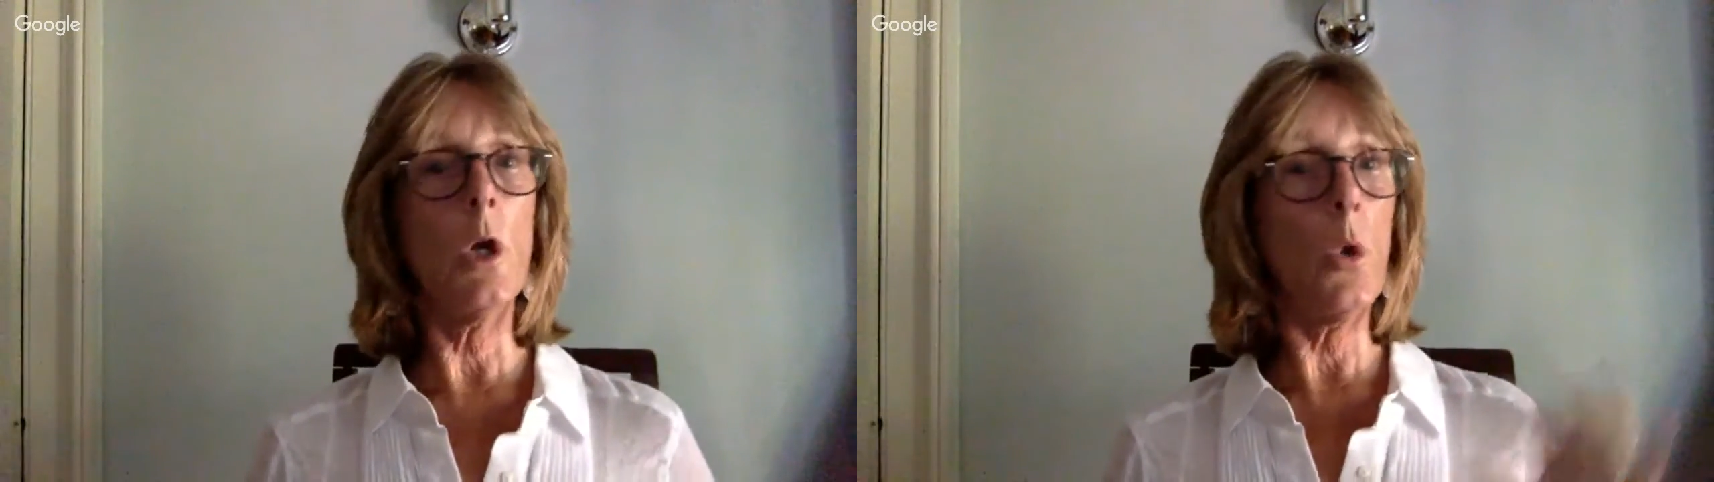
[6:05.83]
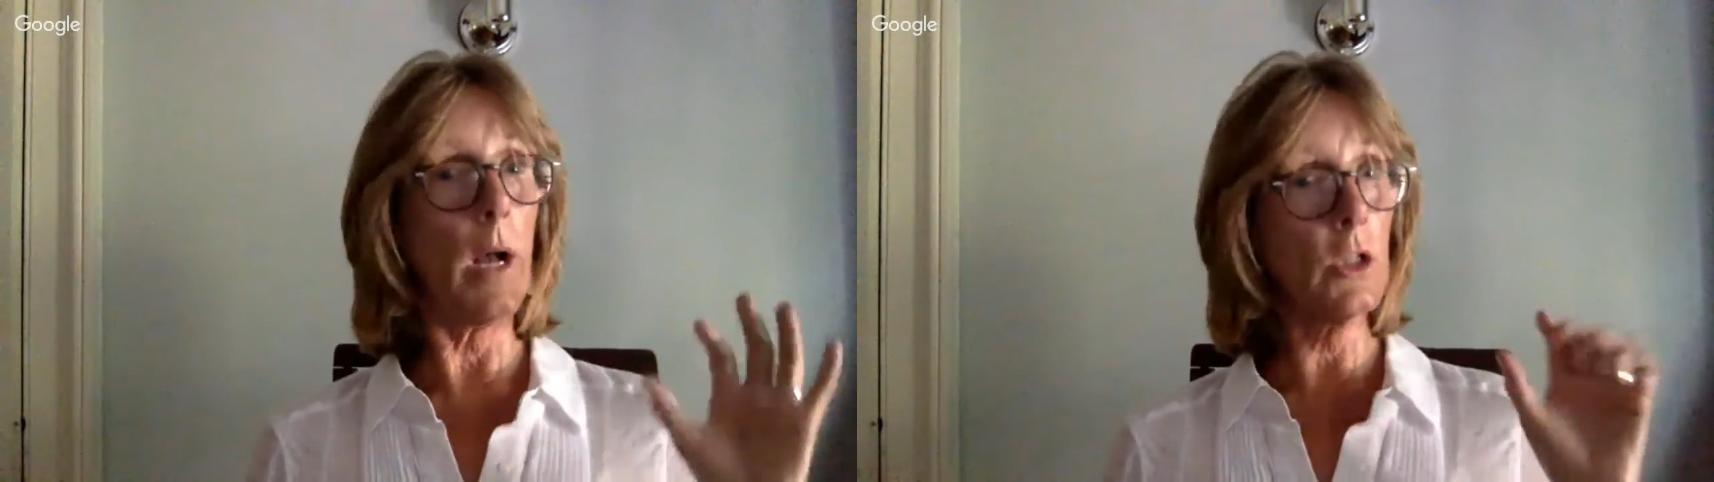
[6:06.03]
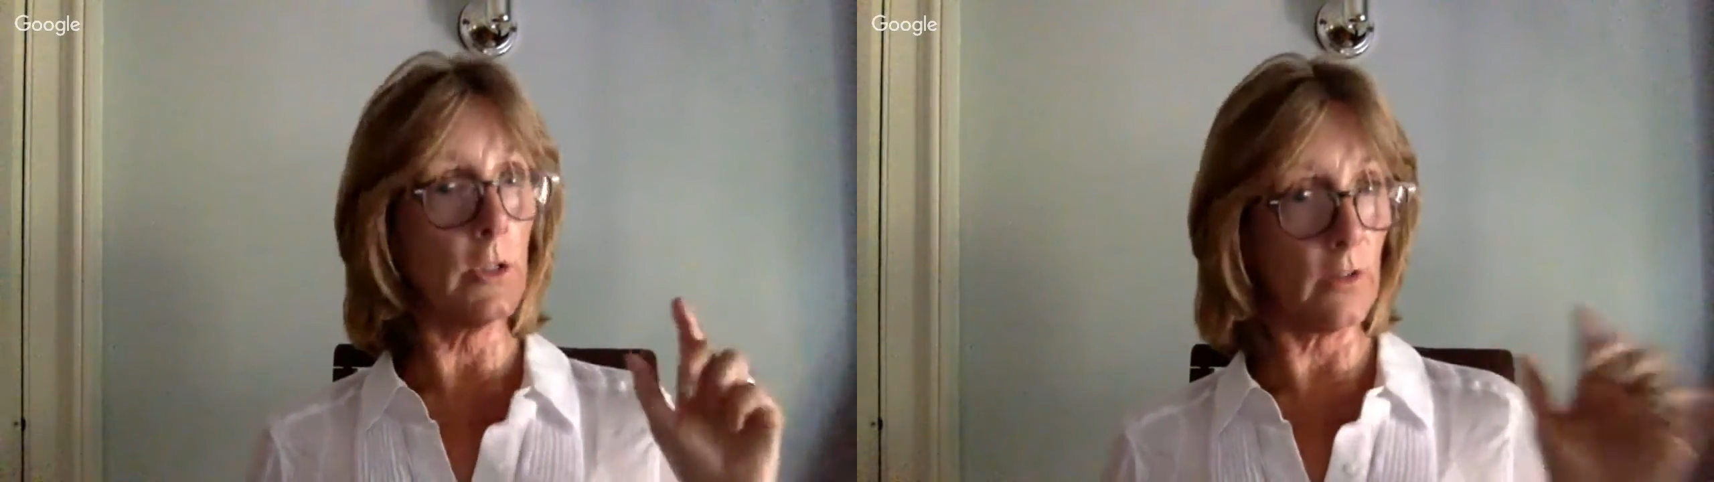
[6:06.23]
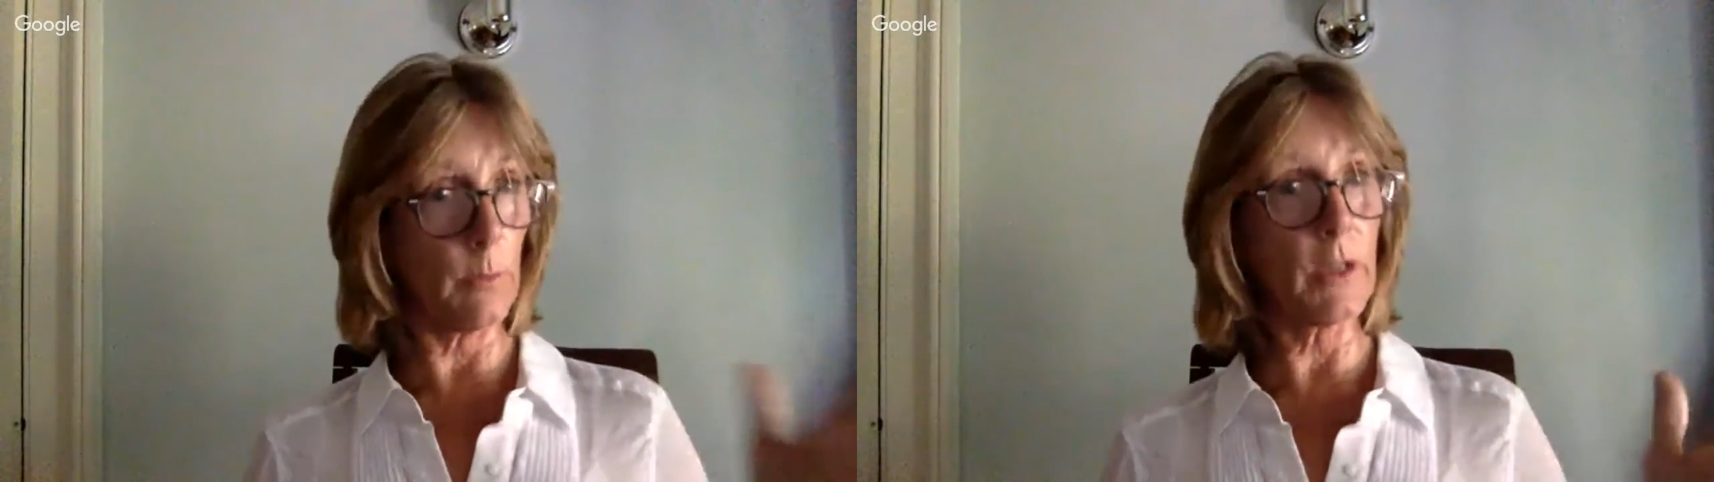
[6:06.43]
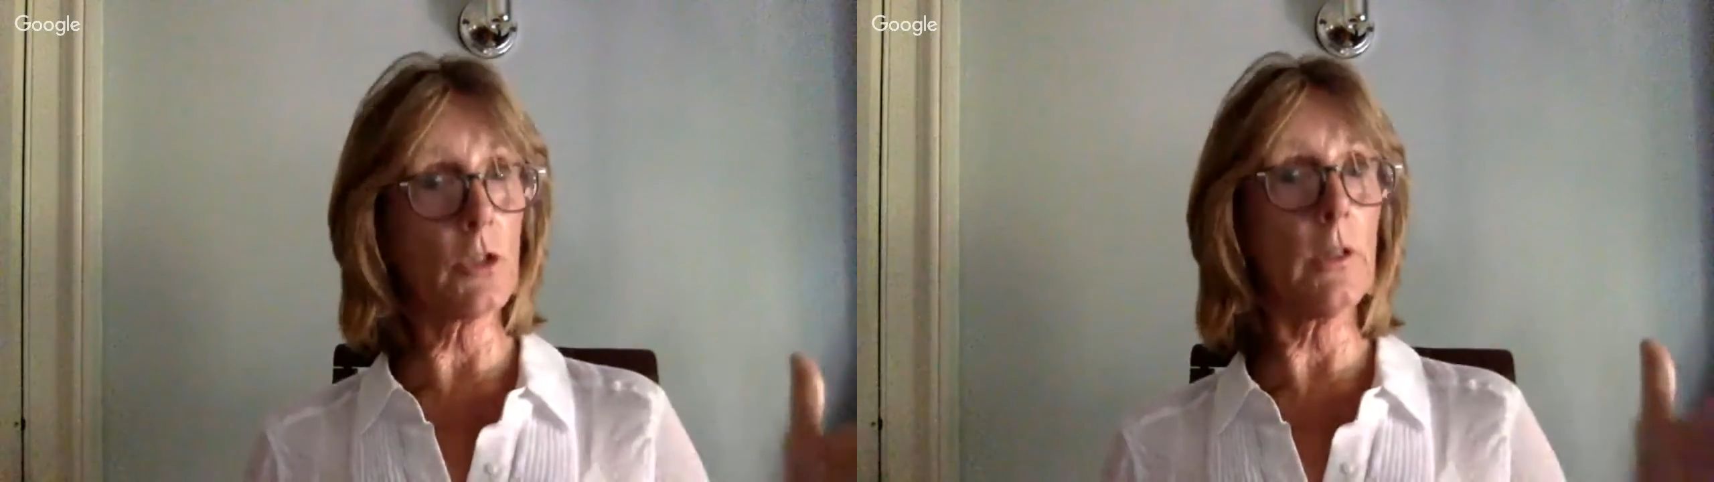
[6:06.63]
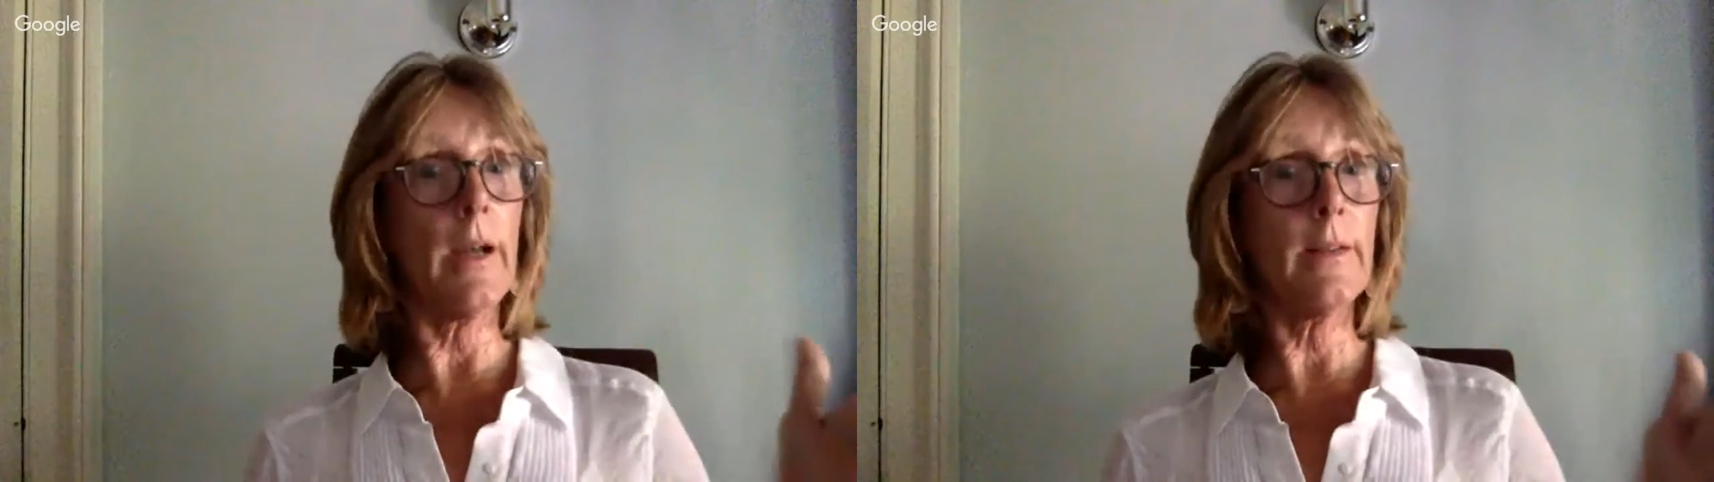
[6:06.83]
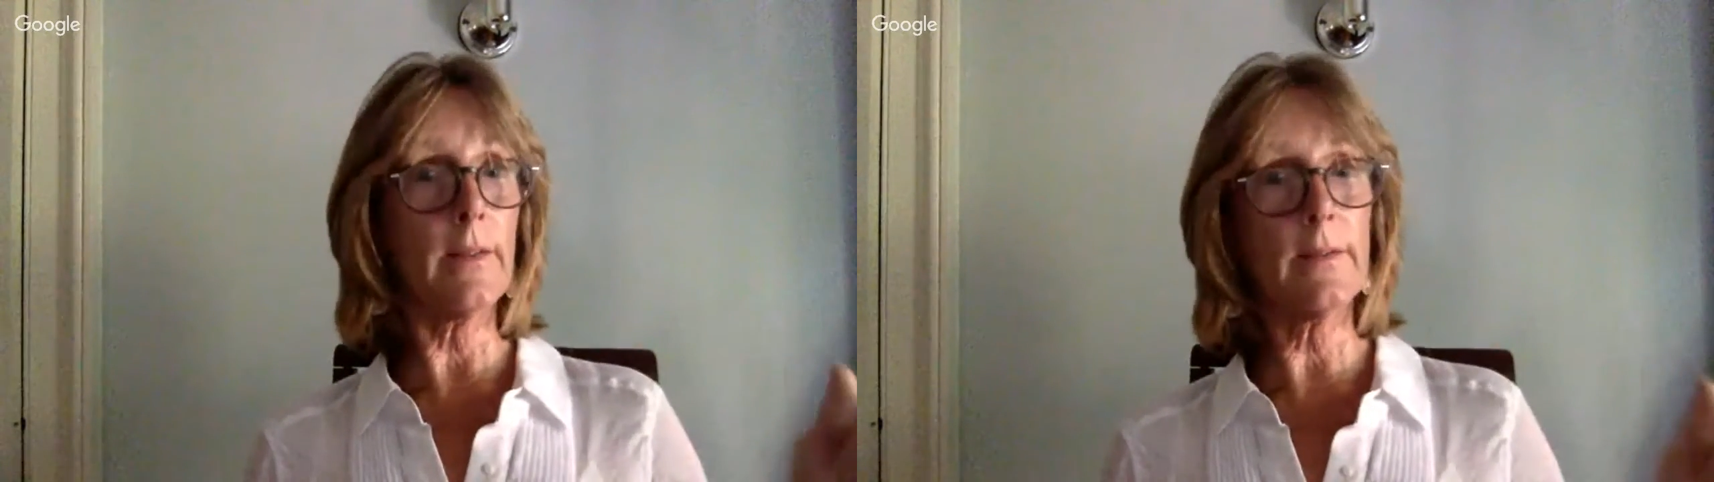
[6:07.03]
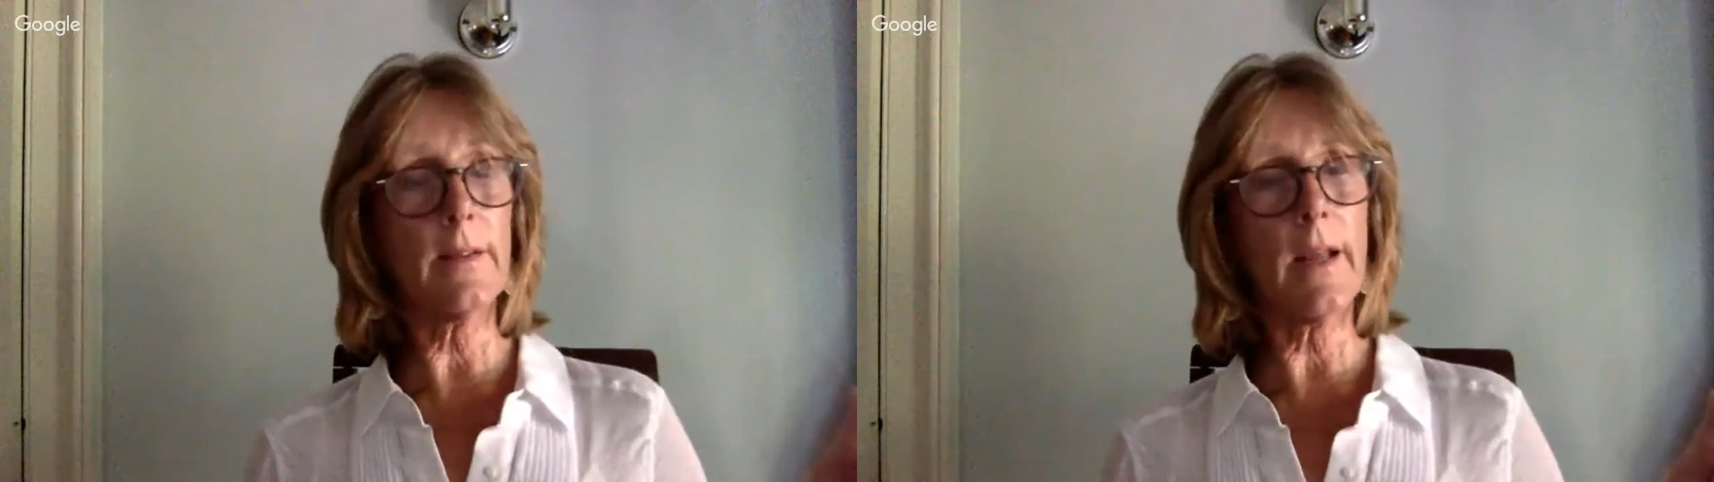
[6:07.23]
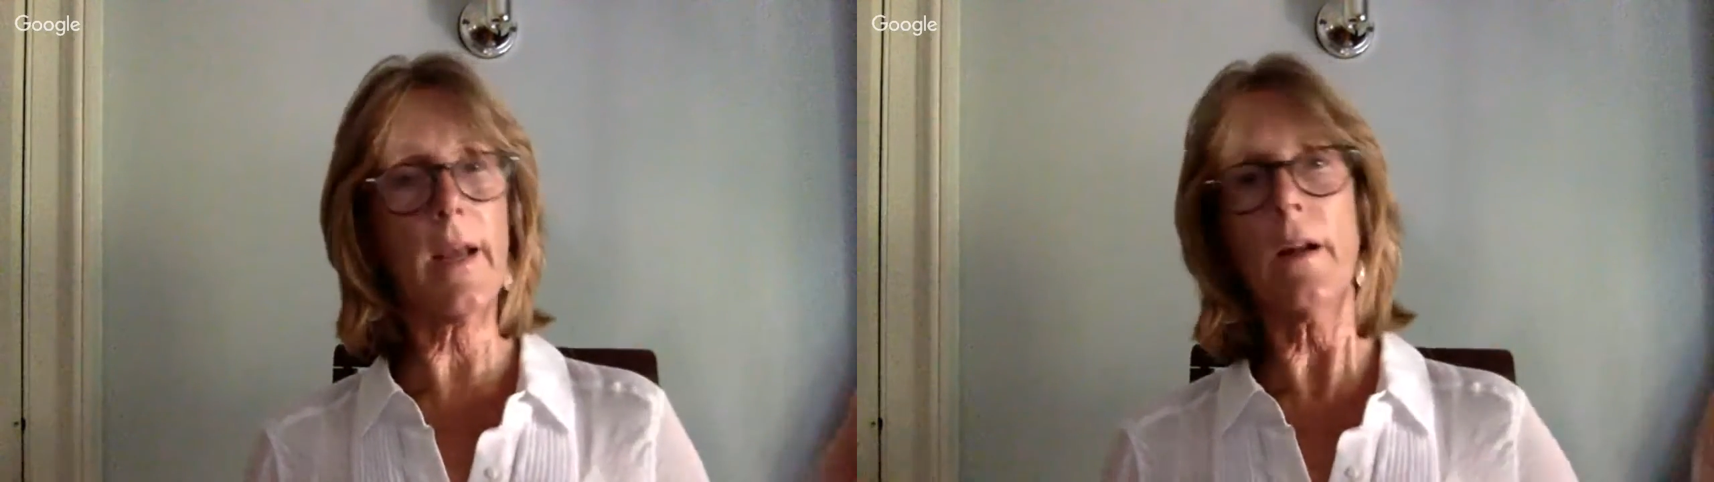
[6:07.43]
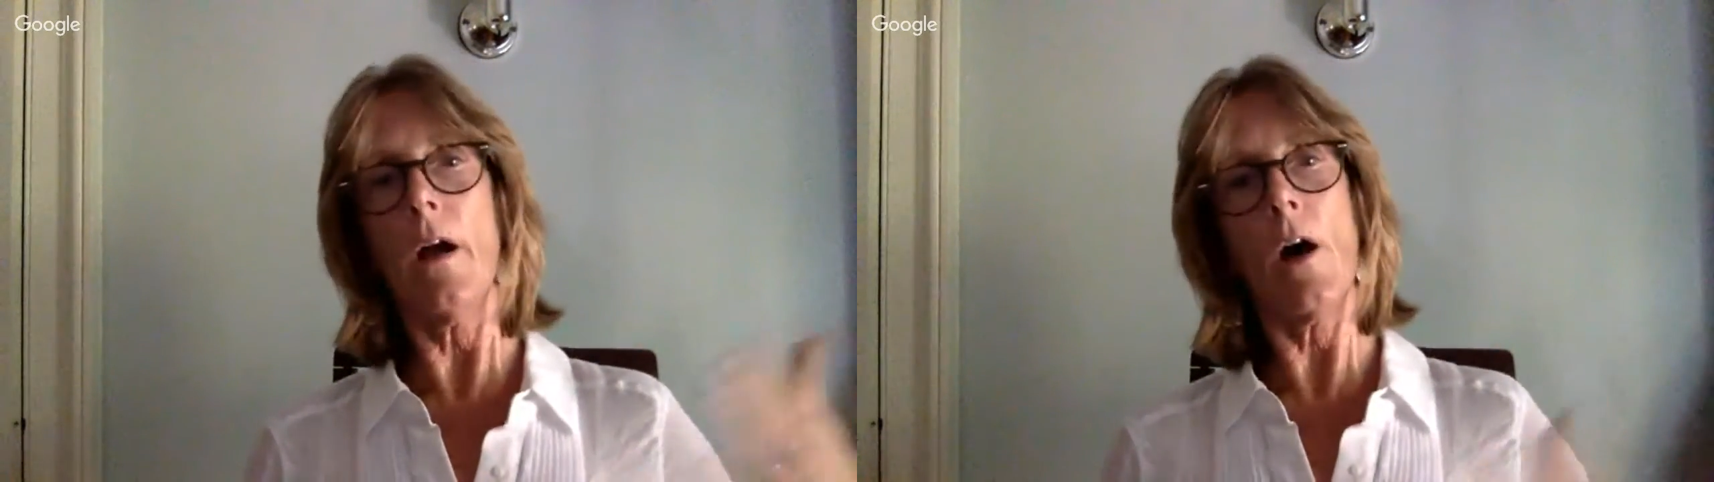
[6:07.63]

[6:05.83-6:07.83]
who actually specializes in that,